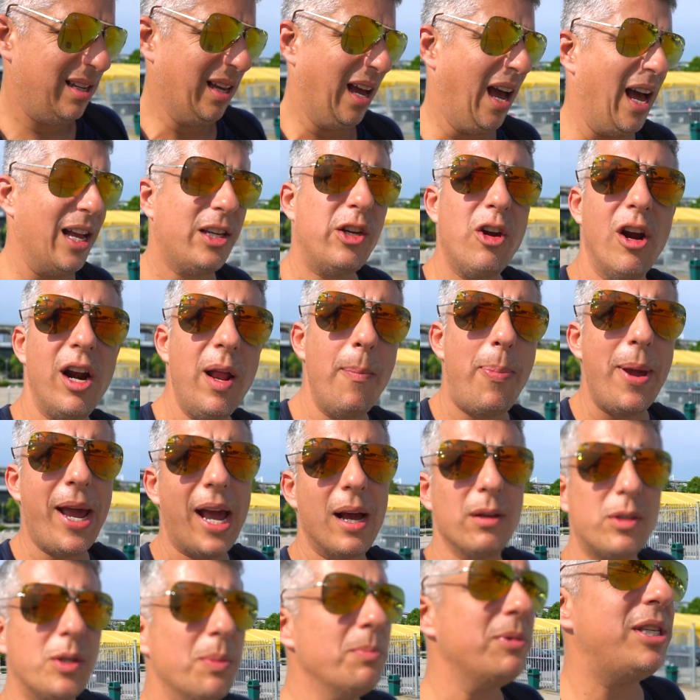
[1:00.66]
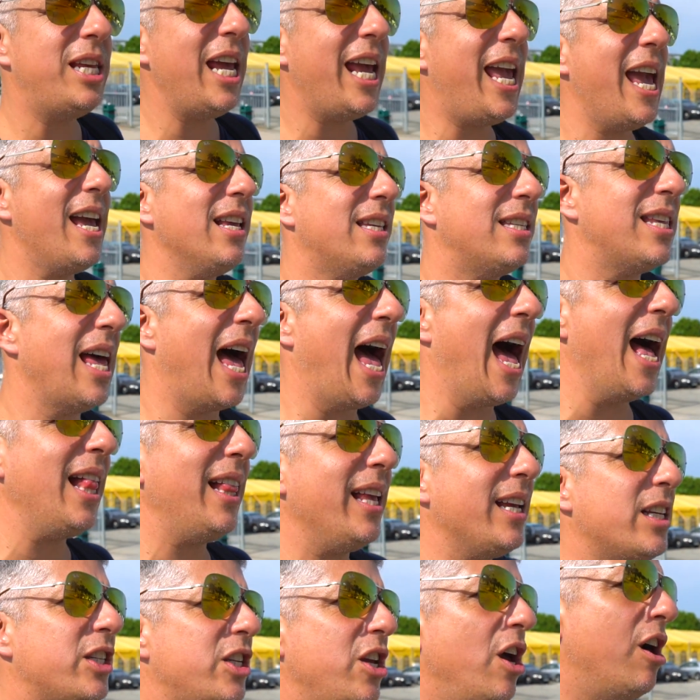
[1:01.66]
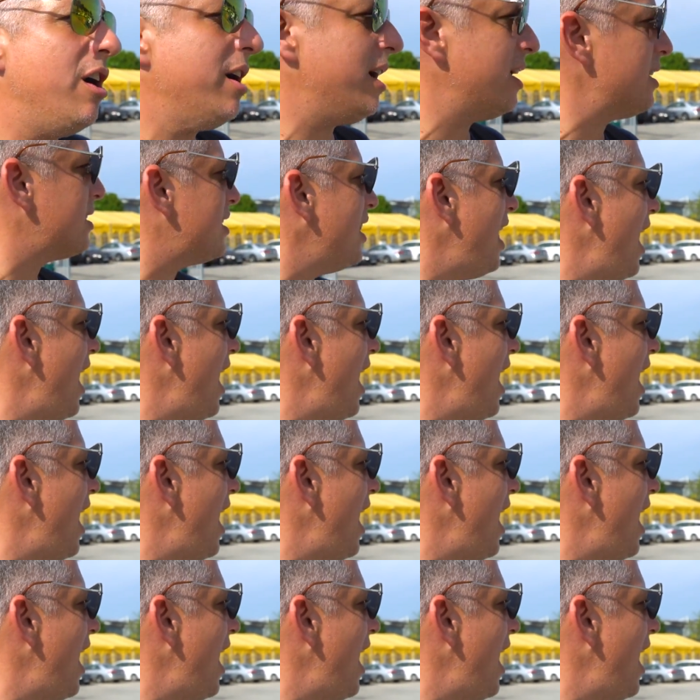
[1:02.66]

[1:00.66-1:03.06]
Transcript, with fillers: uh, trying to pick up some tickets that Alex Yoong has